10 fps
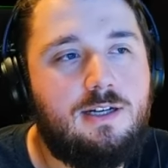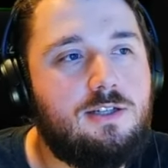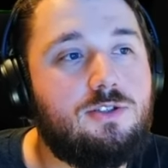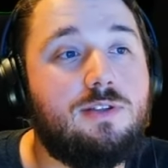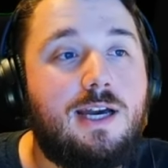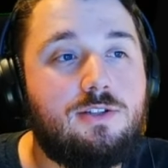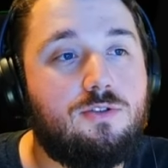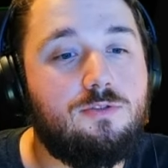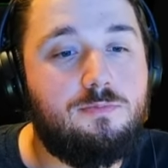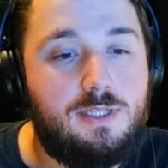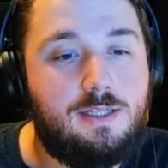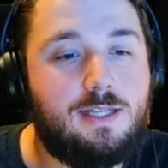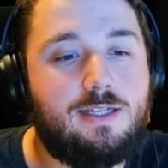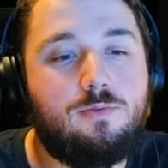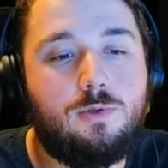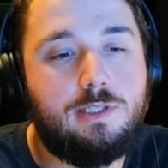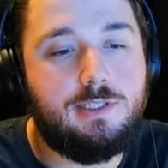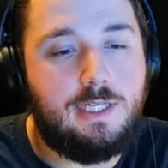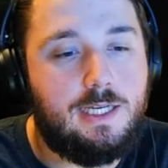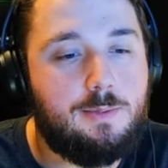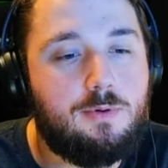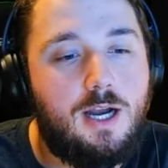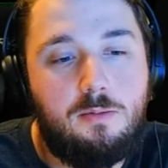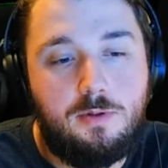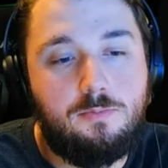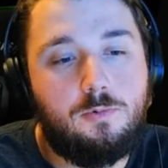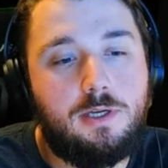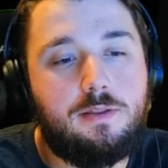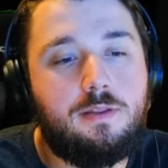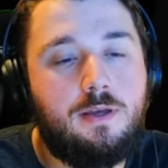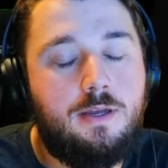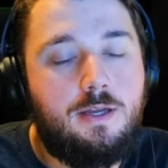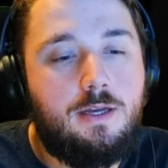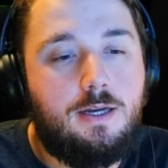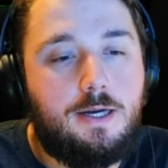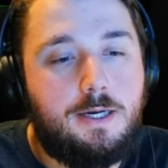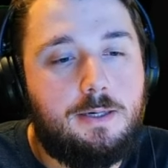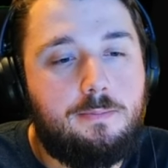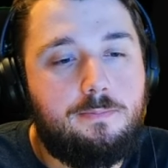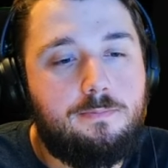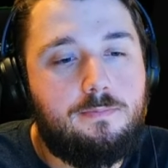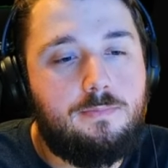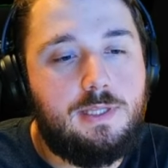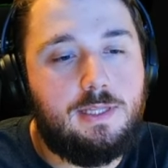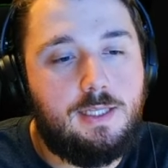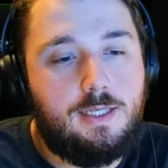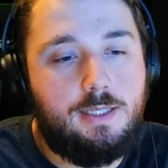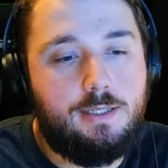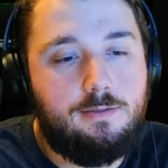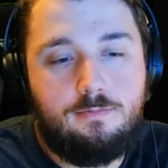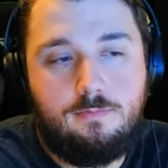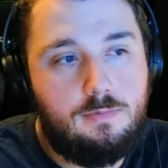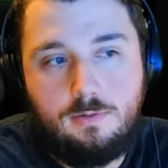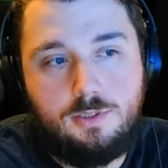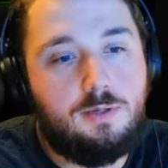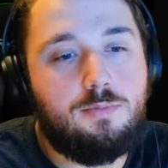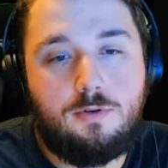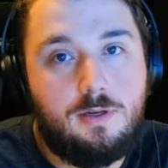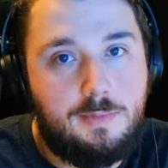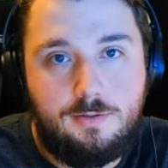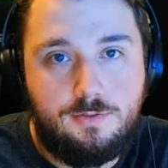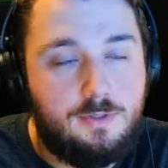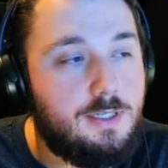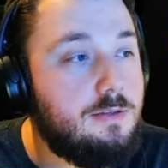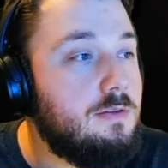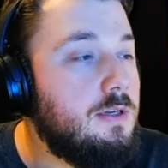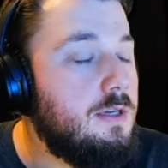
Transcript: So that told me that it was a problem with some program that was running.